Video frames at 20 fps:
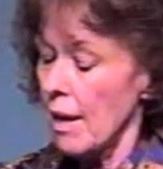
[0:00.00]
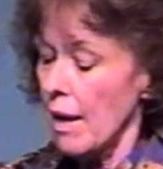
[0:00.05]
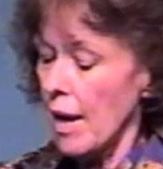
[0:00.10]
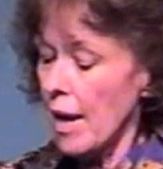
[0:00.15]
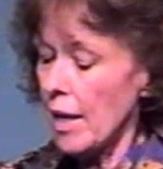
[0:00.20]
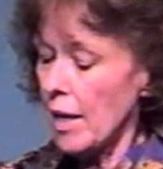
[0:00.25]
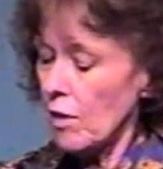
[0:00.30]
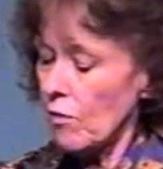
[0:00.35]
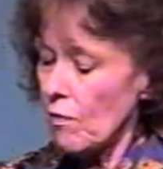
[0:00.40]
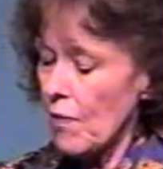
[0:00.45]

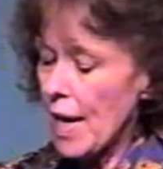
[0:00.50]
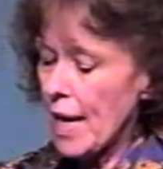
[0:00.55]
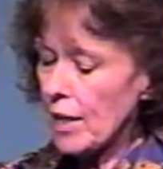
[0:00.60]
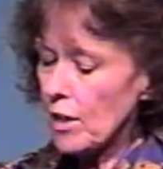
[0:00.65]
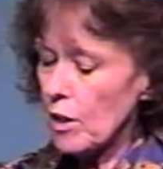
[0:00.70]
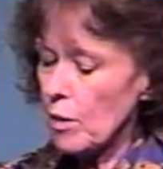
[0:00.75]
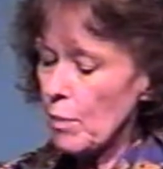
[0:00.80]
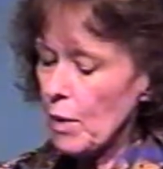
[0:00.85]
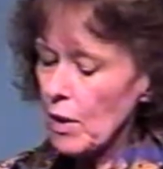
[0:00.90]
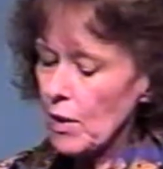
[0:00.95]
And in
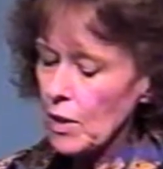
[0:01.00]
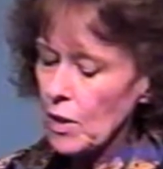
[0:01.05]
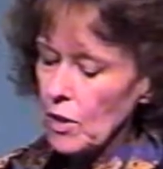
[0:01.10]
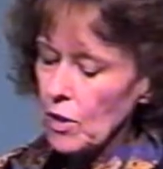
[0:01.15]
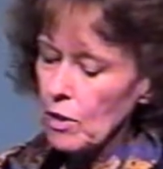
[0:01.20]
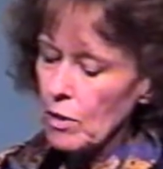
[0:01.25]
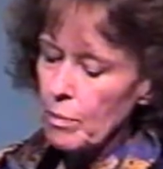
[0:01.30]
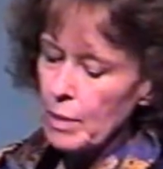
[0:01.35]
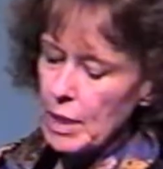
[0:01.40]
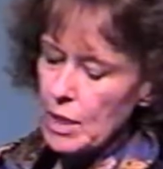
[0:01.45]
fact, the American
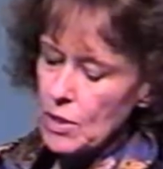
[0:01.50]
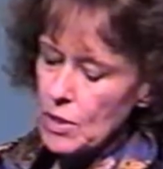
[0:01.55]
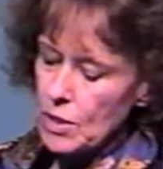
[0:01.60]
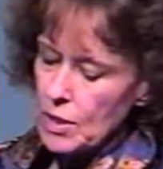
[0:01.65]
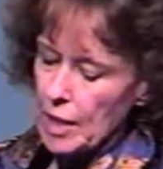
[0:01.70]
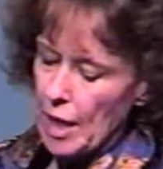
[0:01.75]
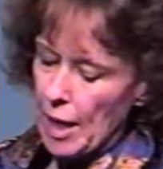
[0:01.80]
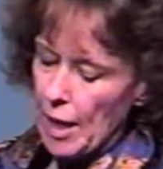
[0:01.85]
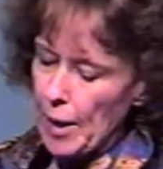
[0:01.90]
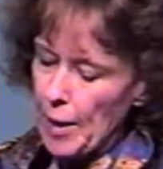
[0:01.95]
humanists
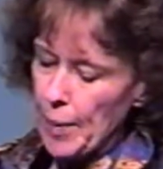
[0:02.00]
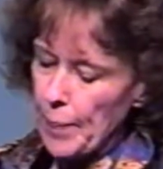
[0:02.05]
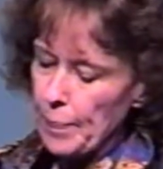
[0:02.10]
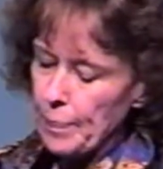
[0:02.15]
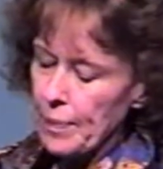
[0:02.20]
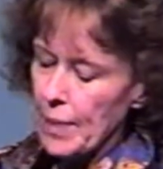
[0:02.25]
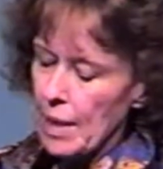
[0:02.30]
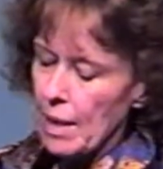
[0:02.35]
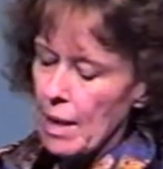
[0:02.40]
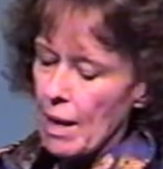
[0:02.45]

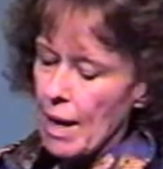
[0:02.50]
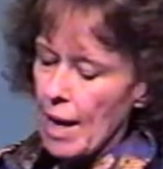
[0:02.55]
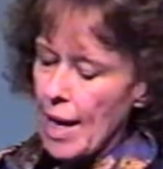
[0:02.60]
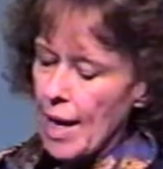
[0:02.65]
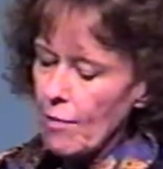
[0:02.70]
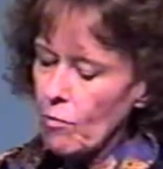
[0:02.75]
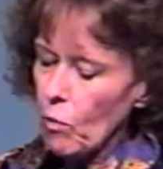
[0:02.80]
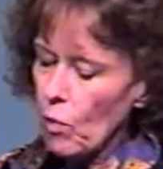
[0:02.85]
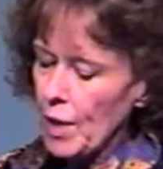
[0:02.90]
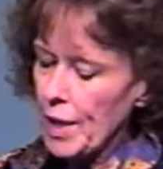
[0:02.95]
um,
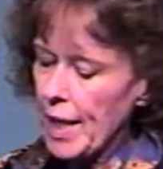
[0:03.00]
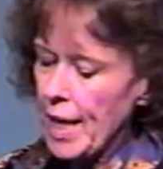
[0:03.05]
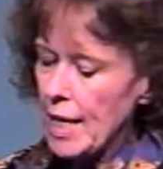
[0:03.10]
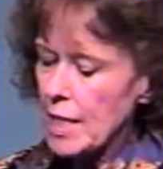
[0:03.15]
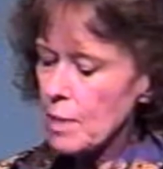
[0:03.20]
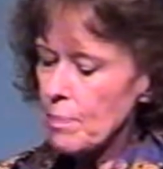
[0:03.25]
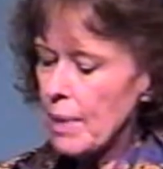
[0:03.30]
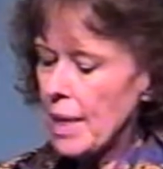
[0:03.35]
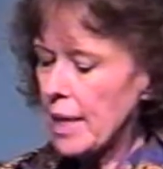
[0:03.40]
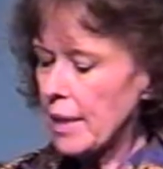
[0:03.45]
have one
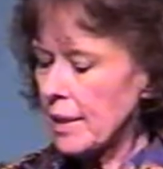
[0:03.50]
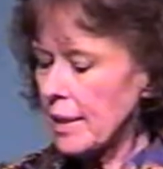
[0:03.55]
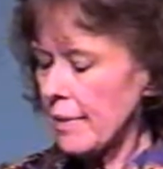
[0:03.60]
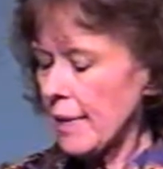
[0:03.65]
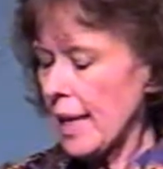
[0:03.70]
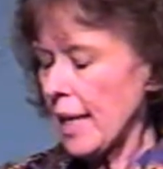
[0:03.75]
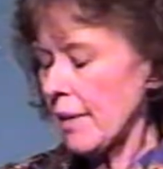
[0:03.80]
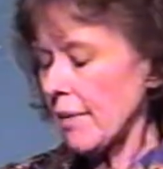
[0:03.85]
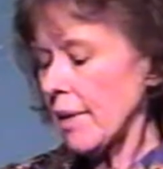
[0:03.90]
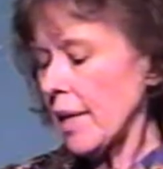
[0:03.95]
aspect in
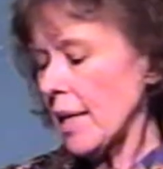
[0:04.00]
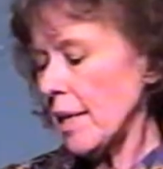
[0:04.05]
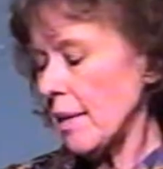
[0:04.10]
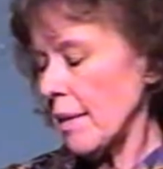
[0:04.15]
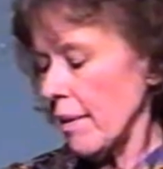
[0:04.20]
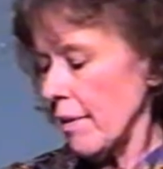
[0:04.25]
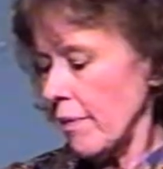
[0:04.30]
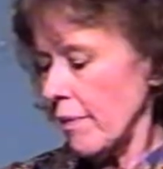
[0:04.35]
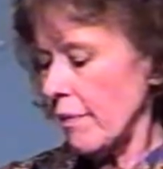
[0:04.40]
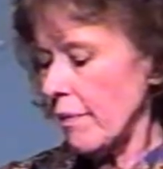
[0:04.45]
that they
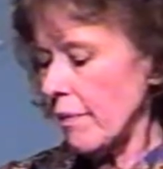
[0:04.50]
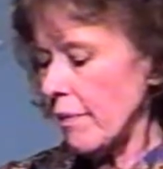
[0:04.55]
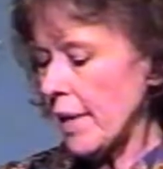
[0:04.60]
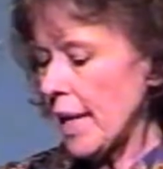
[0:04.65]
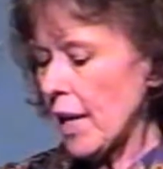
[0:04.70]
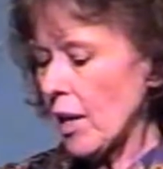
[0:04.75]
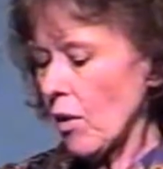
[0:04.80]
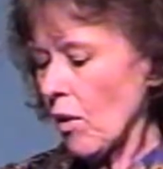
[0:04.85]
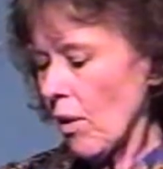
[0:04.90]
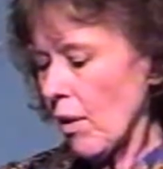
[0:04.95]

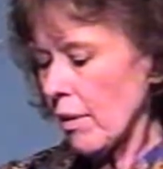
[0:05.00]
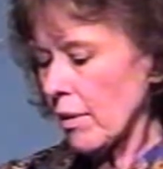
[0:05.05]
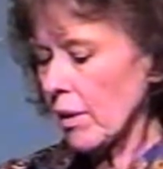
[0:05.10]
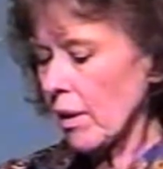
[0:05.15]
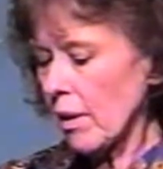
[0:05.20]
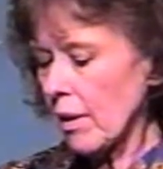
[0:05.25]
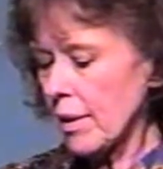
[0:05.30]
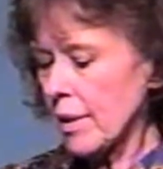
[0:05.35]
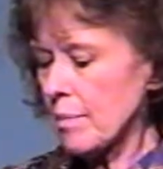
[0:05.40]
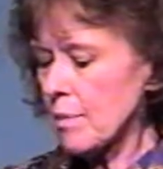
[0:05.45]
they
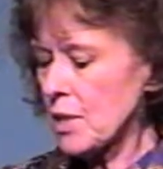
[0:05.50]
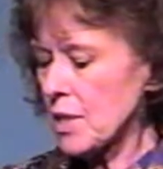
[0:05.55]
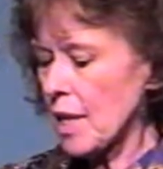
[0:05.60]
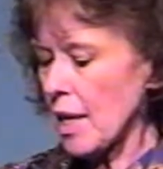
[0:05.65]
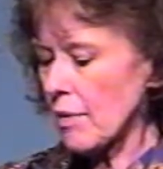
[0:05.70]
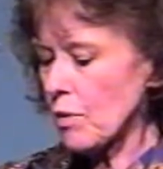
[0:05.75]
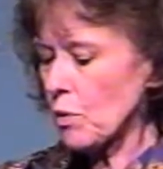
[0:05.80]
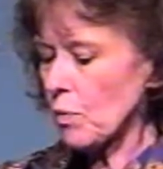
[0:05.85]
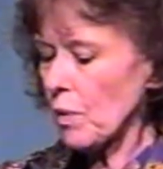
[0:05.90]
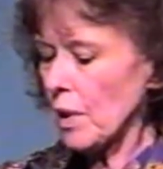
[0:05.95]
call
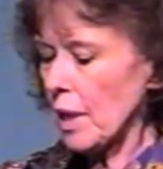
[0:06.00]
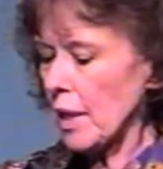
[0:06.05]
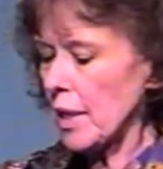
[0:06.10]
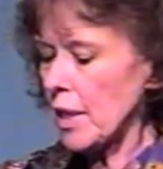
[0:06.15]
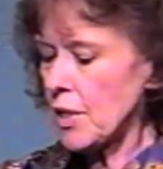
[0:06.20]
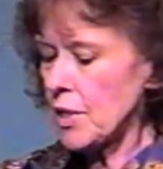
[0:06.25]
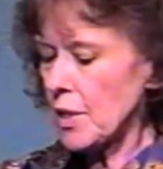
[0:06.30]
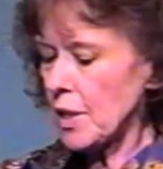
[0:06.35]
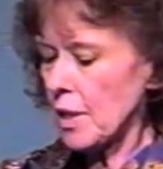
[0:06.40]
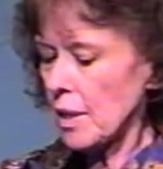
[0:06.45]
themselves
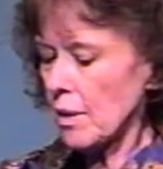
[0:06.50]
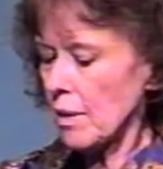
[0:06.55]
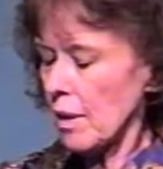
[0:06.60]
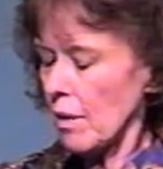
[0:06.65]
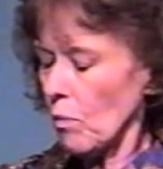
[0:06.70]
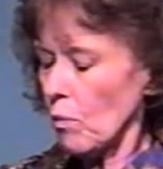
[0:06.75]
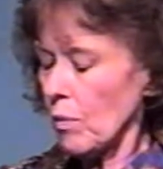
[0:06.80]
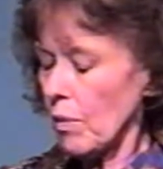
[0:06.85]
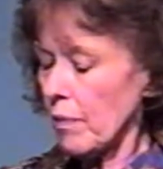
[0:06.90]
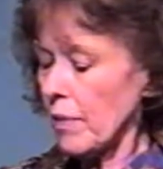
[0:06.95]
religion,
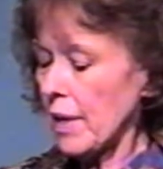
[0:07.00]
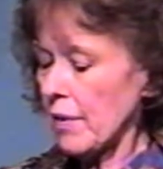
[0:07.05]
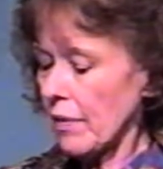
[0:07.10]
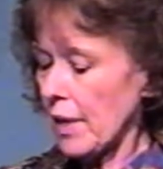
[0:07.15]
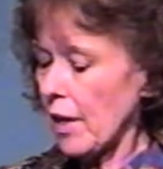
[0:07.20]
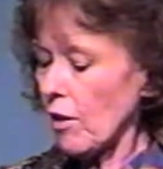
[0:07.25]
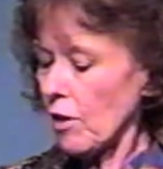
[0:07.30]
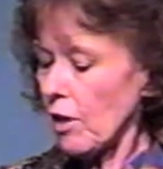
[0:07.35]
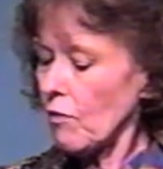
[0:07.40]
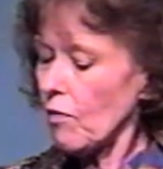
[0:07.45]
that
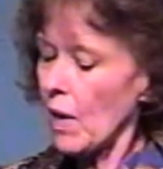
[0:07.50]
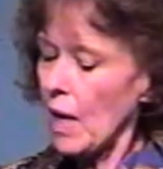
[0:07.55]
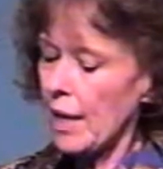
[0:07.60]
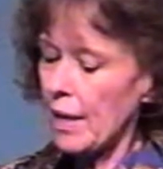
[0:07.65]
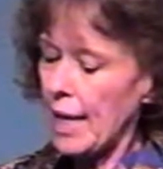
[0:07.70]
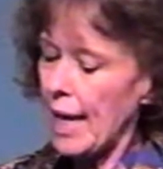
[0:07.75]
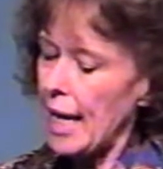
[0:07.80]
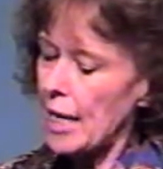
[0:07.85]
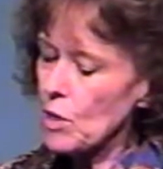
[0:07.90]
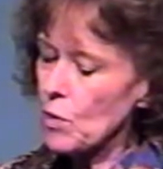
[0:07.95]
they are
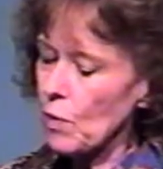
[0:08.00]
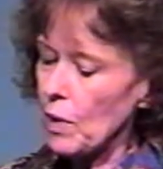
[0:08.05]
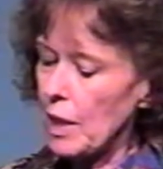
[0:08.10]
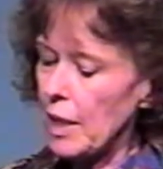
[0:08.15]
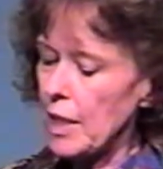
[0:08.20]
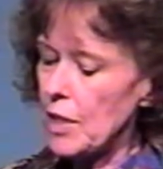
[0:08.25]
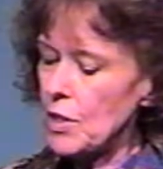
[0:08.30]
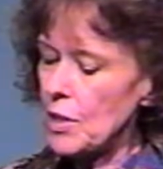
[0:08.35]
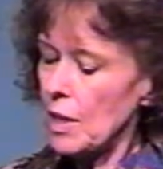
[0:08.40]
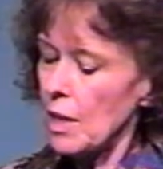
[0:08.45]
defined as
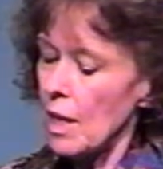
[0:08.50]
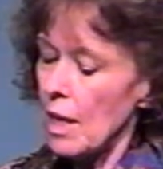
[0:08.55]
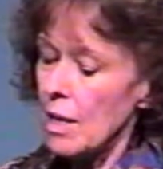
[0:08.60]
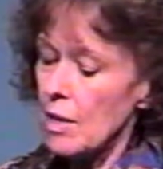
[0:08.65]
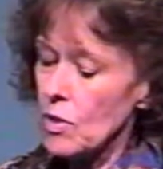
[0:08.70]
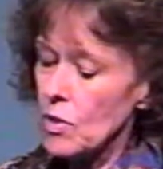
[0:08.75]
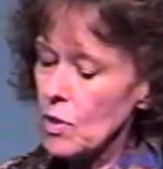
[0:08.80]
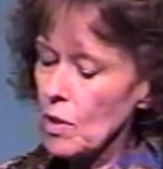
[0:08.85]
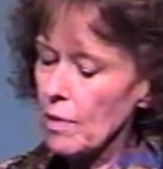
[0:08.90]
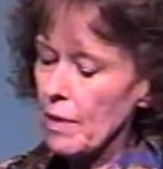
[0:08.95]
religion,
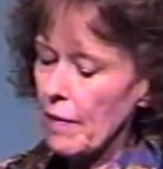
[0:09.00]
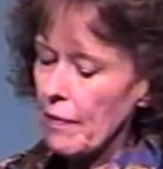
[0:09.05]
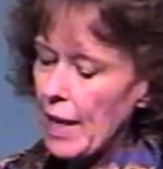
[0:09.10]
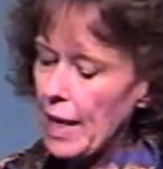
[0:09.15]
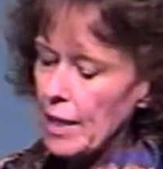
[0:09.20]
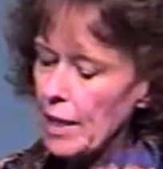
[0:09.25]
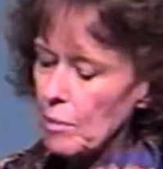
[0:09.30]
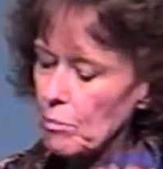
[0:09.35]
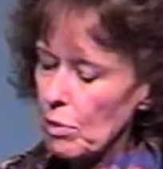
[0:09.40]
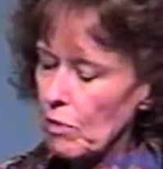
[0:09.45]
so that
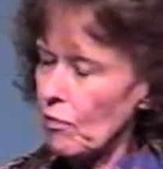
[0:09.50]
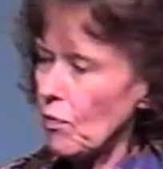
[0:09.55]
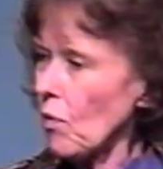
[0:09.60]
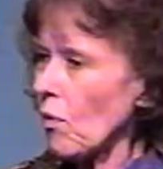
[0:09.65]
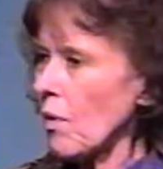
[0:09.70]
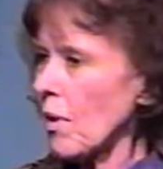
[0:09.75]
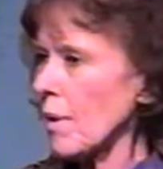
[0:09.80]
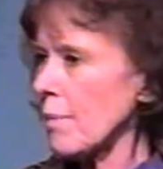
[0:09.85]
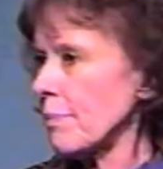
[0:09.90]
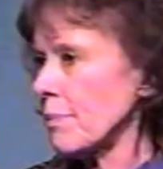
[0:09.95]
they can
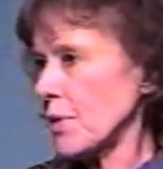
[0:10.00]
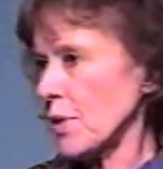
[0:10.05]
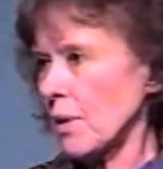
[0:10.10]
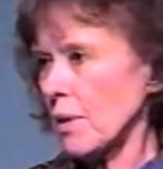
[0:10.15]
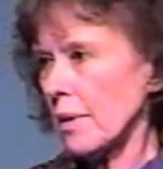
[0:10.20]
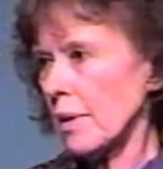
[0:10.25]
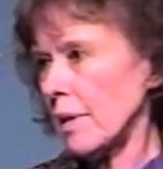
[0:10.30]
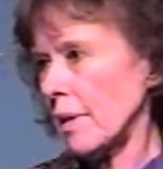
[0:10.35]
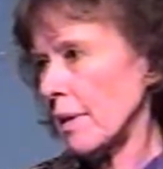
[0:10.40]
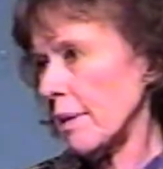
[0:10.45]
perform
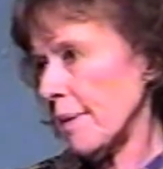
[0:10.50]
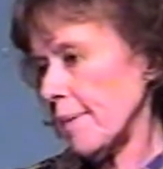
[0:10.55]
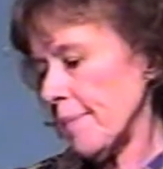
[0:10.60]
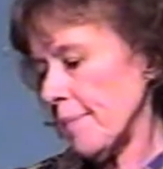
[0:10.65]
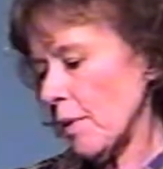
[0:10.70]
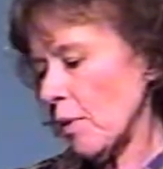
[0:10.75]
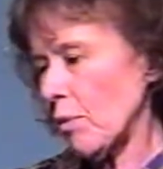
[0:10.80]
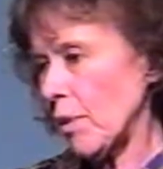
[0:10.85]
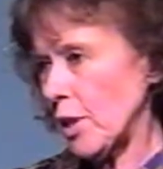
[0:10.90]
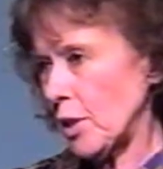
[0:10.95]
certain
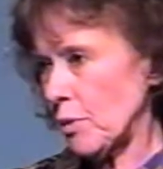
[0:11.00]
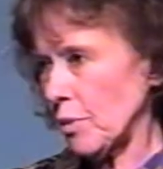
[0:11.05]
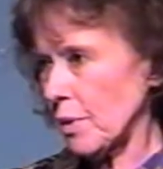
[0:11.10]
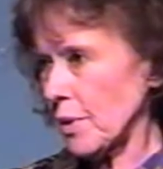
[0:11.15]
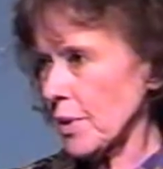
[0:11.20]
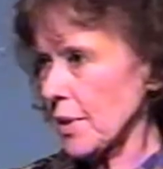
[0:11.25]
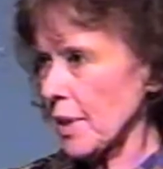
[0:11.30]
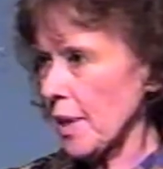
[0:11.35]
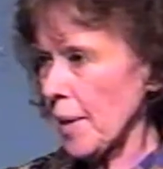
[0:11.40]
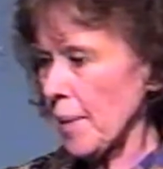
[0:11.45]

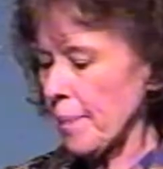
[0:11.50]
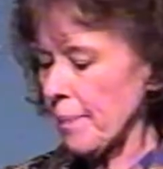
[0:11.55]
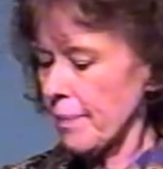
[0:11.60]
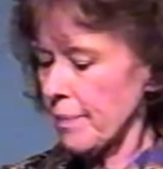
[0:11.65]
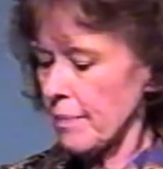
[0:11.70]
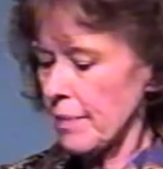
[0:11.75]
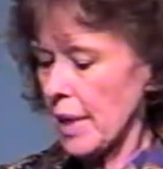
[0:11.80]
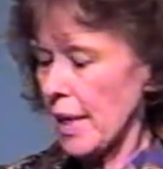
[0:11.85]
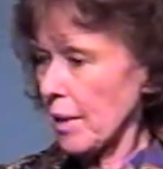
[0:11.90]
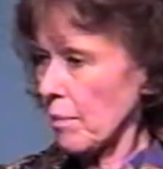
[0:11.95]
rituals, um,
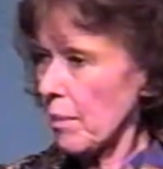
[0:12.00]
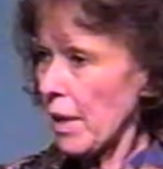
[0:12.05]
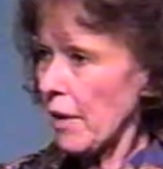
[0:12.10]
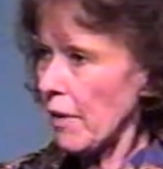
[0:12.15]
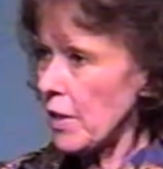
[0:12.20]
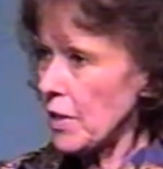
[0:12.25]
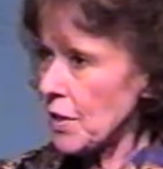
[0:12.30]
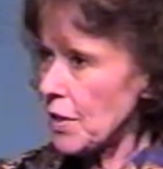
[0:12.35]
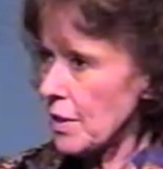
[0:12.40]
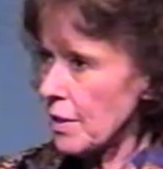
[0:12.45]
like well,
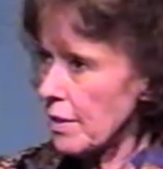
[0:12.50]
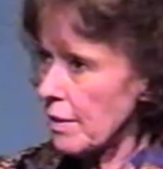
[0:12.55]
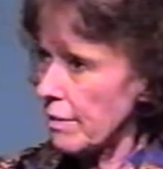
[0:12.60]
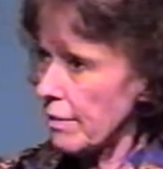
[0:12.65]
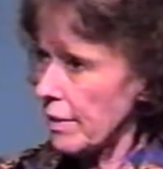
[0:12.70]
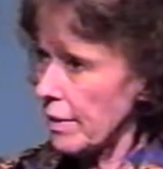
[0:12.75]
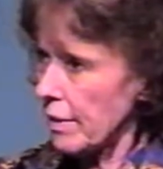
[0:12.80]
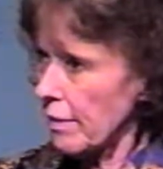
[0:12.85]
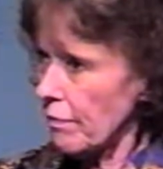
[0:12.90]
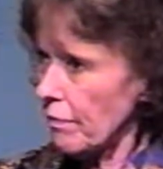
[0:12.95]
marriages and.
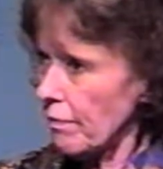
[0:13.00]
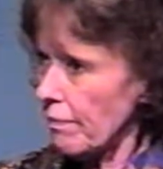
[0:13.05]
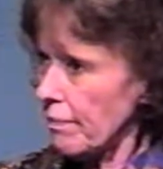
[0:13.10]
Uh, yeah,